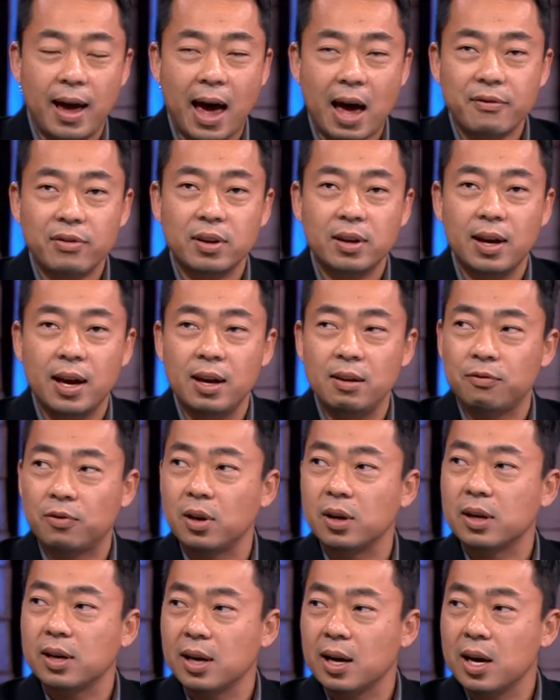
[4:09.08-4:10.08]
advocate in
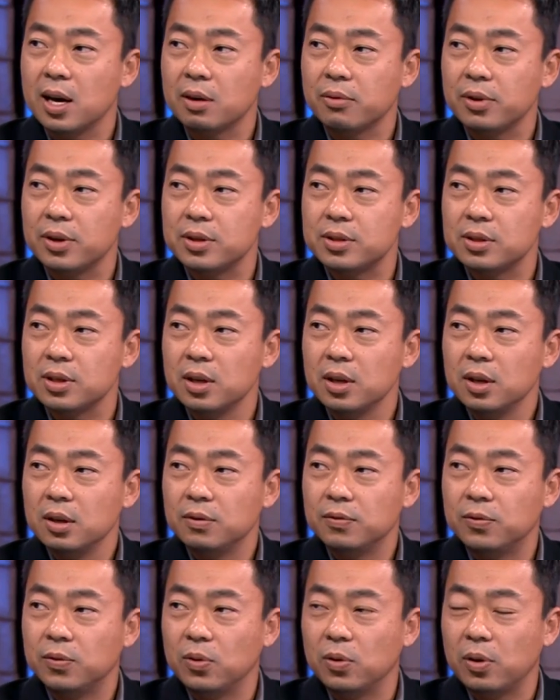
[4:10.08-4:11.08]
front of Congress
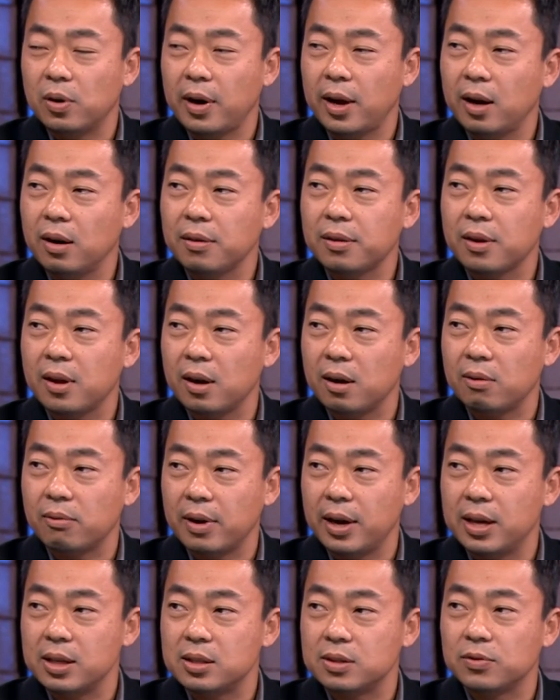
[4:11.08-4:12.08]
for health care
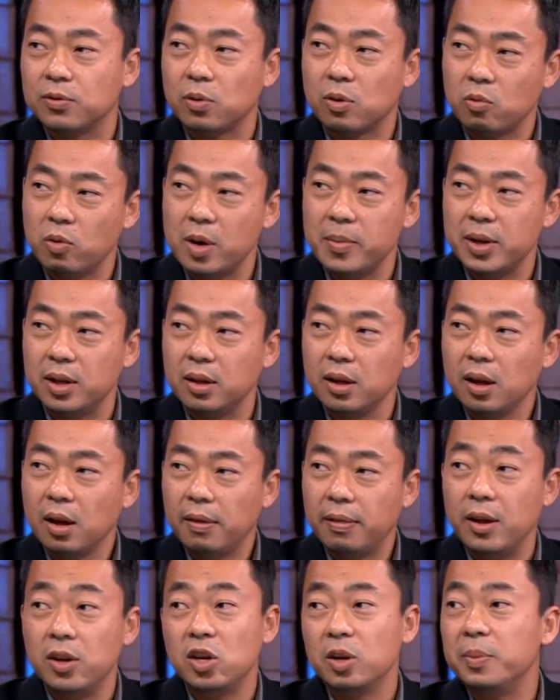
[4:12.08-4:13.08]
rights for women,
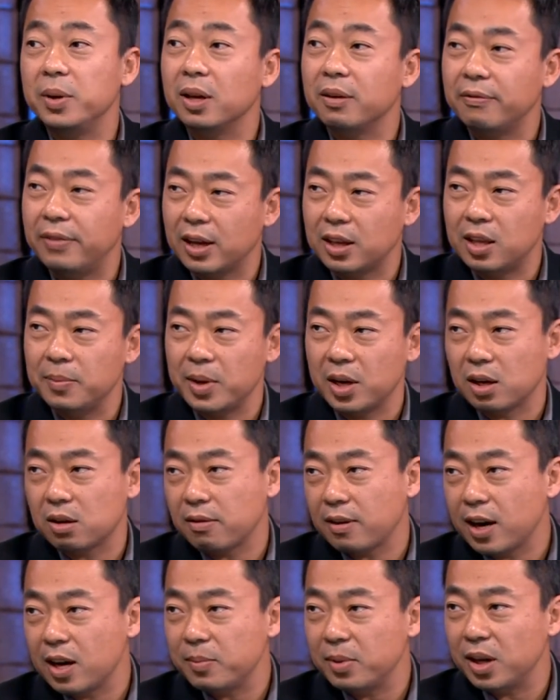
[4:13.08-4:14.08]
then you're being a victim and a
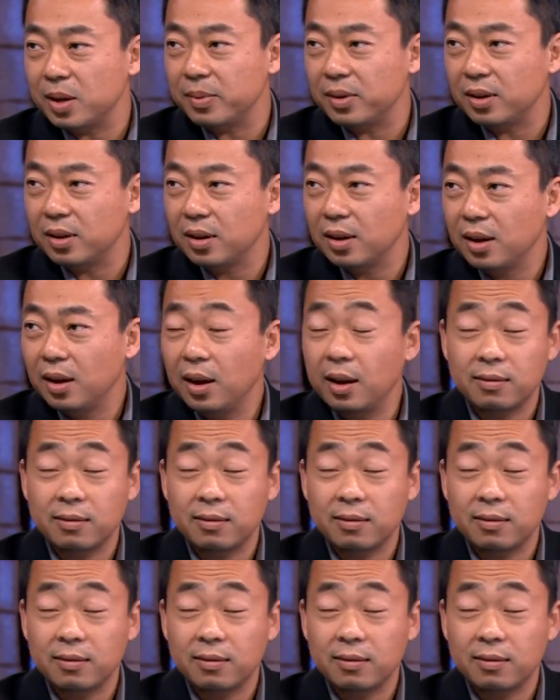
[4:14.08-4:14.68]
crybaby. Yes.